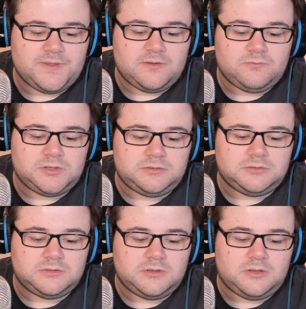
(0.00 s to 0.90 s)

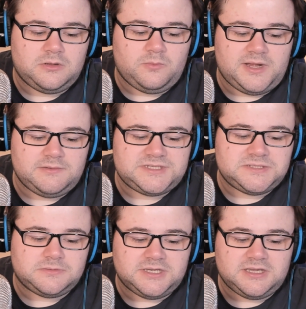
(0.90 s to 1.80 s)
well, when he was
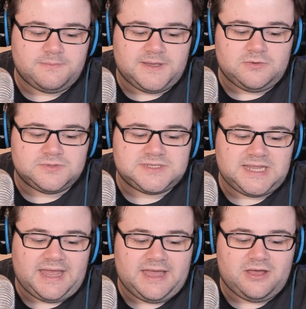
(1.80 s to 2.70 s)
talking about
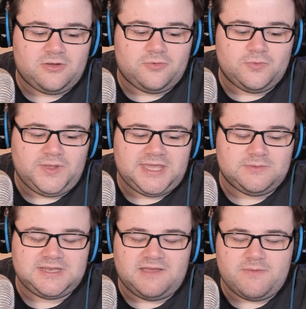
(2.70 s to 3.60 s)
how he
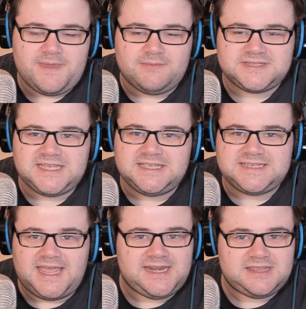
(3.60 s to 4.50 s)
would never be able to
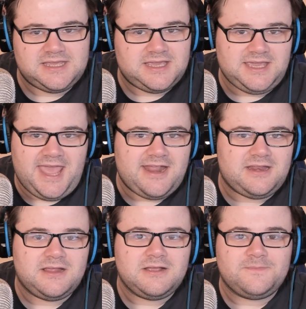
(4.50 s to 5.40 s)
eat anything
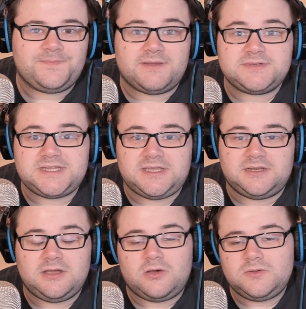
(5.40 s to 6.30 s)
again, I was
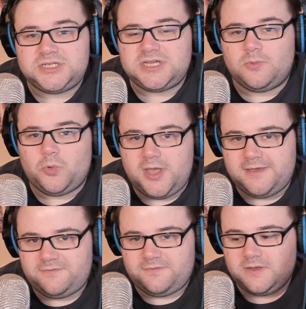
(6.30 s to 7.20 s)
thinking, holy shit, what
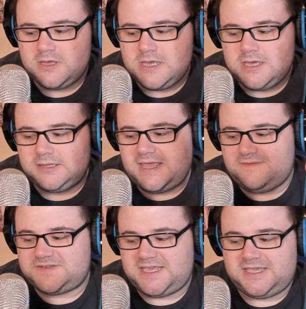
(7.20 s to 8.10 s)
if
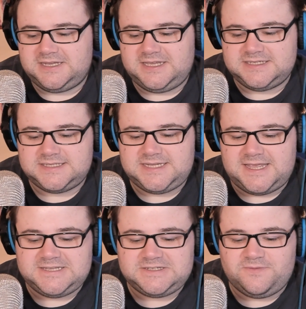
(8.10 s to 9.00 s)
they've taken his
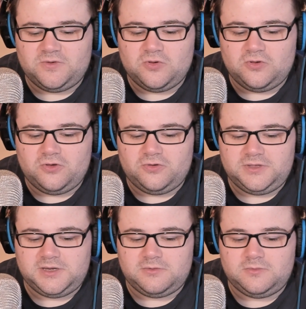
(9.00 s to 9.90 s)
taste for,
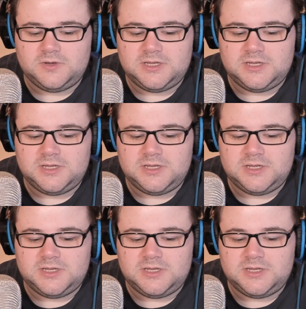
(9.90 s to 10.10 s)
you know,